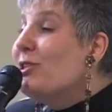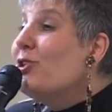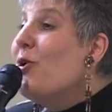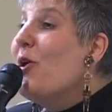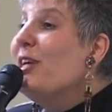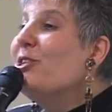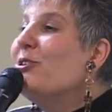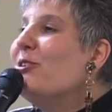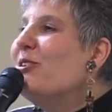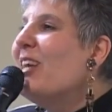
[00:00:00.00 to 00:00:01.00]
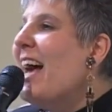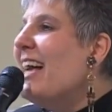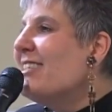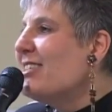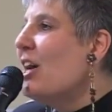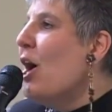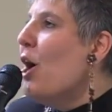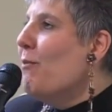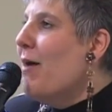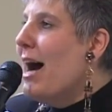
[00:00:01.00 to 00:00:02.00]
joy to last
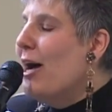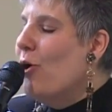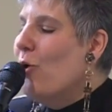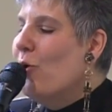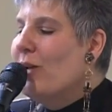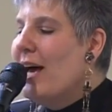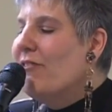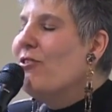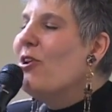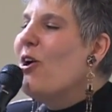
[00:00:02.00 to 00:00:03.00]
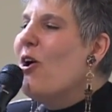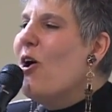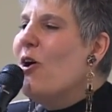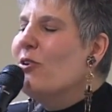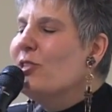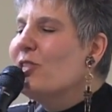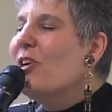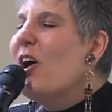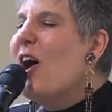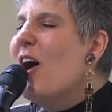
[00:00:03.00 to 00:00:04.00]
my whole life long,
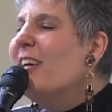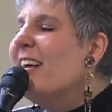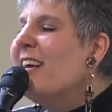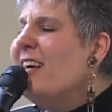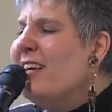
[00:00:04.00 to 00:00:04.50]
starting